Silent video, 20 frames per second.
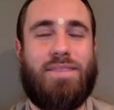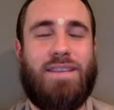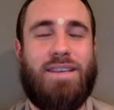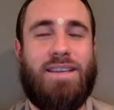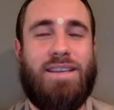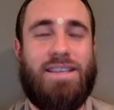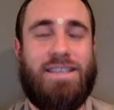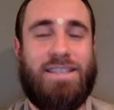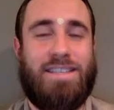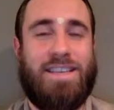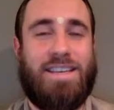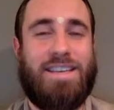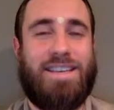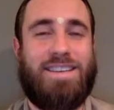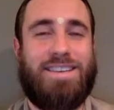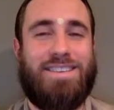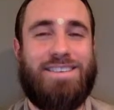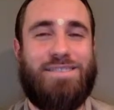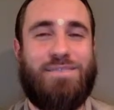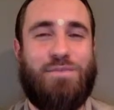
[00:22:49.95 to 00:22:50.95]
it is
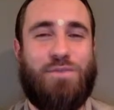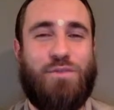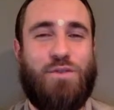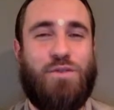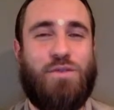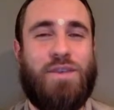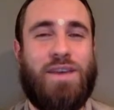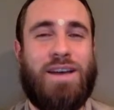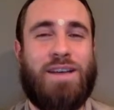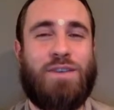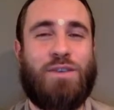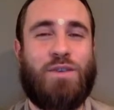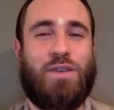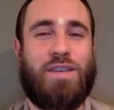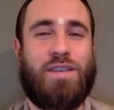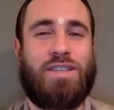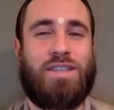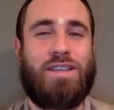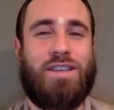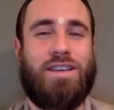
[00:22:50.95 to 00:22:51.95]
said, few of the
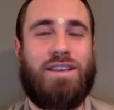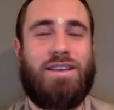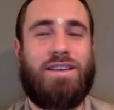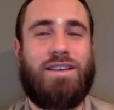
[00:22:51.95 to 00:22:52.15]
asuras,